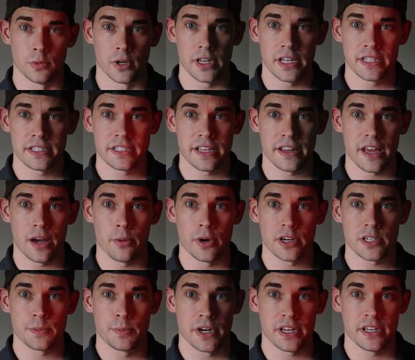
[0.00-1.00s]
Well, I'd say that
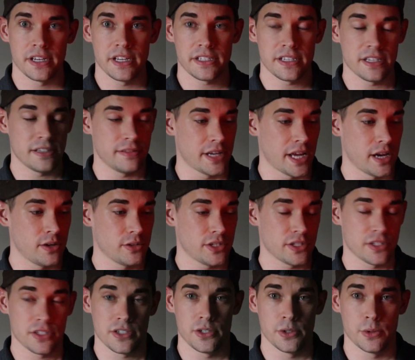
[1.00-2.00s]
works pretty decent now
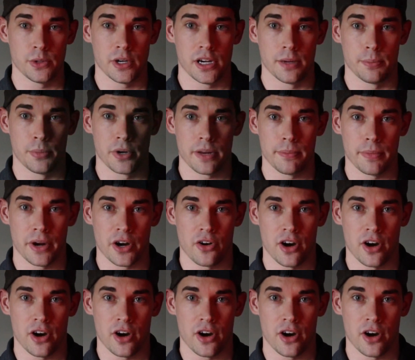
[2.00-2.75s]
just to uh, put it in my